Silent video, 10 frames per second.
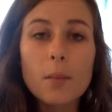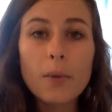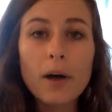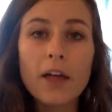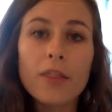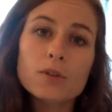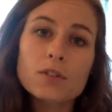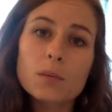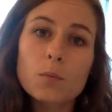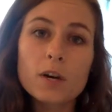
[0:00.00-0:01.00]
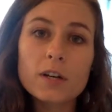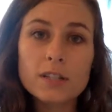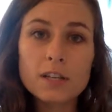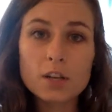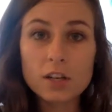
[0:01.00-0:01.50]
But those are some words
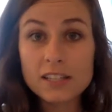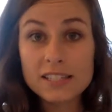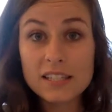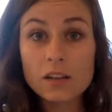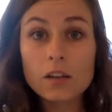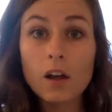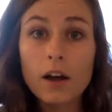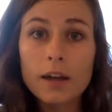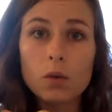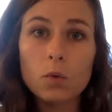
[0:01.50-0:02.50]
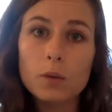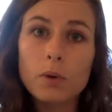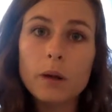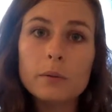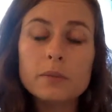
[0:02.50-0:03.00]
that you're going to see a lot in word
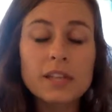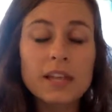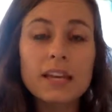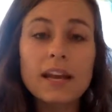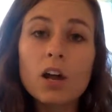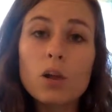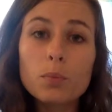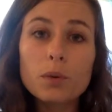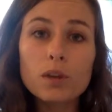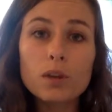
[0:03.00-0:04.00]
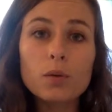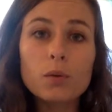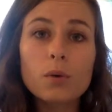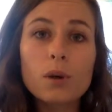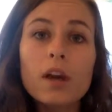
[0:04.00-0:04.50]
problems, and they can help
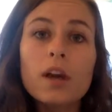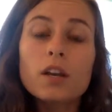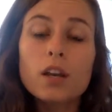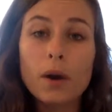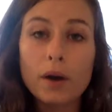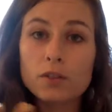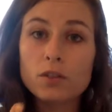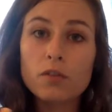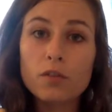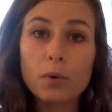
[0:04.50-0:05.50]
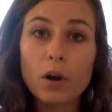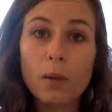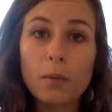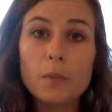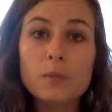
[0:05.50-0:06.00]
you know how to solve the
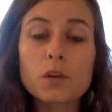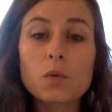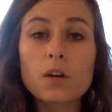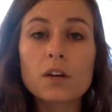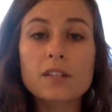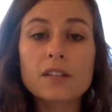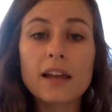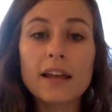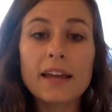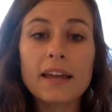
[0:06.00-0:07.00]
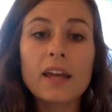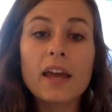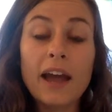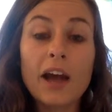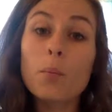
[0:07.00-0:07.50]
problem. So words like
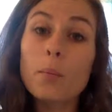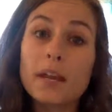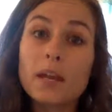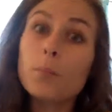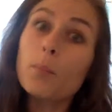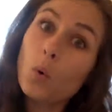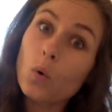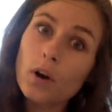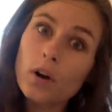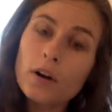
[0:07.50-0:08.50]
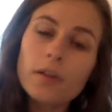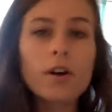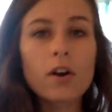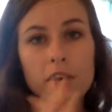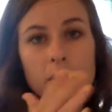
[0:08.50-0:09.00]
how many more
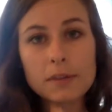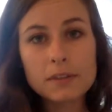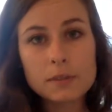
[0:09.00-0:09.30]
are going to mean